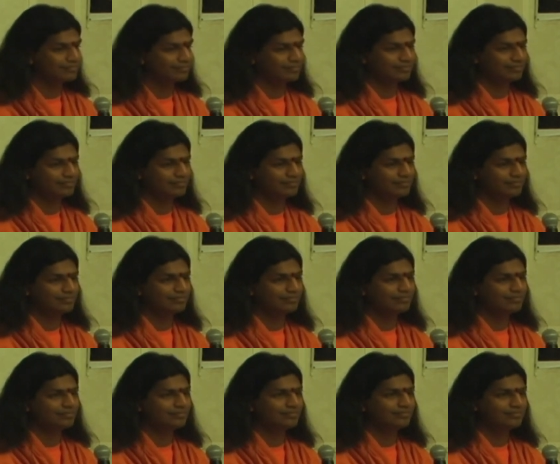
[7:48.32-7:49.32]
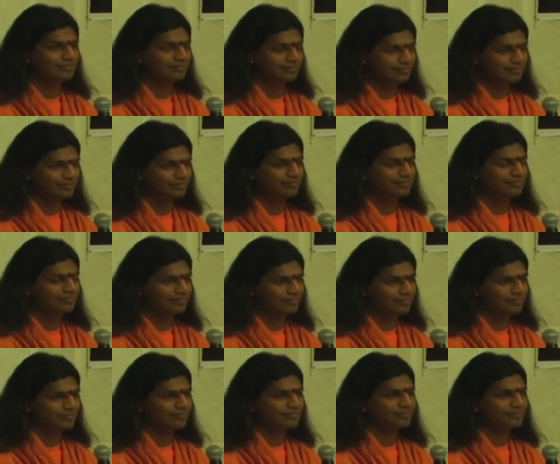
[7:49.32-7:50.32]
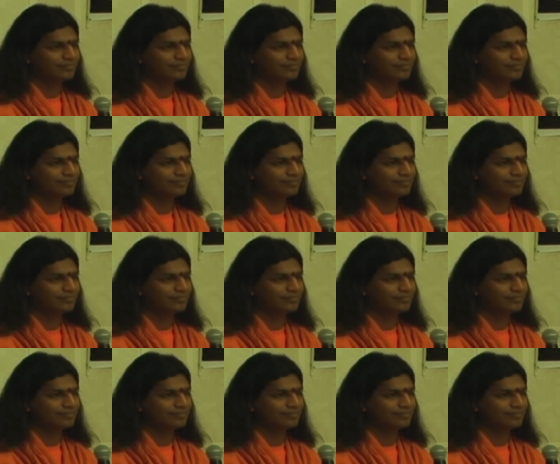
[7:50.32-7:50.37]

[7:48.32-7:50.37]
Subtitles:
Nobody speaks.